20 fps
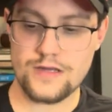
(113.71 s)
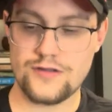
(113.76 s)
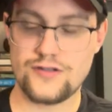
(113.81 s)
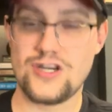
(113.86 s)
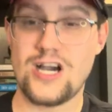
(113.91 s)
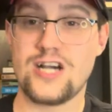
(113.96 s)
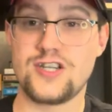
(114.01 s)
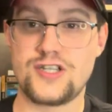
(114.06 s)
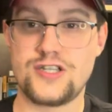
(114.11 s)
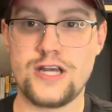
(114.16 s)

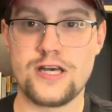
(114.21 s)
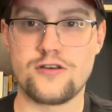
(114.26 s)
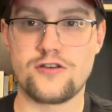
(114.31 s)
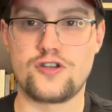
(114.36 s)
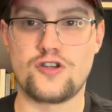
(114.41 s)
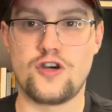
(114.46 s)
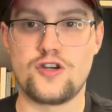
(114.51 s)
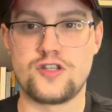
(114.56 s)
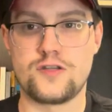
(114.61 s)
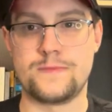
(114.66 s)
Josh Naylor
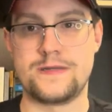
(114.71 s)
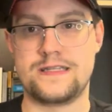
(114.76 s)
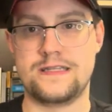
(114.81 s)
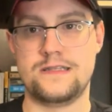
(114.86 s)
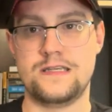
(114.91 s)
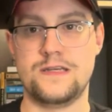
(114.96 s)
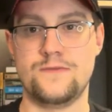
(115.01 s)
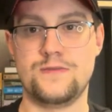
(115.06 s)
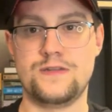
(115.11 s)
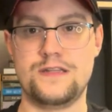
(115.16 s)
should also make the
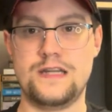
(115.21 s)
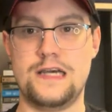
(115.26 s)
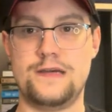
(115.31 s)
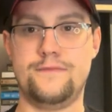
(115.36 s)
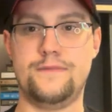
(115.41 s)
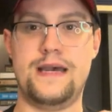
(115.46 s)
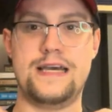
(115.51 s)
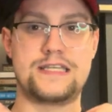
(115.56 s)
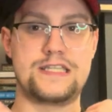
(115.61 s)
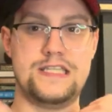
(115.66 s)
team with the
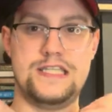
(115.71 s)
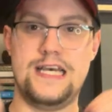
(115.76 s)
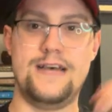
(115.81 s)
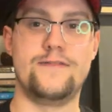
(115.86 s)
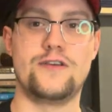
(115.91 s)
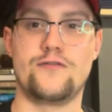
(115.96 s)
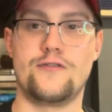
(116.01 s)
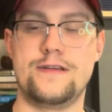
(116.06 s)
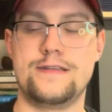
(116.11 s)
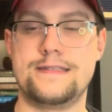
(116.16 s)
Diamondbacks. He's
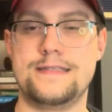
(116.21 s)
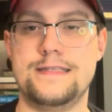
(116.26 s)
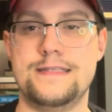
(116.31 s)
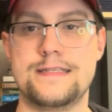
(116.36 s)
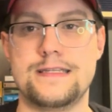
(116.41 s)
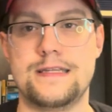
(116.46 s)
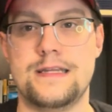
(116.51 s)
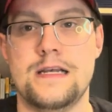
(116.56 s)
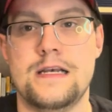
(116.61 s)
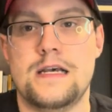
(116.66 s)
having a great
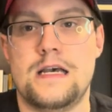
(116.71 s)
season.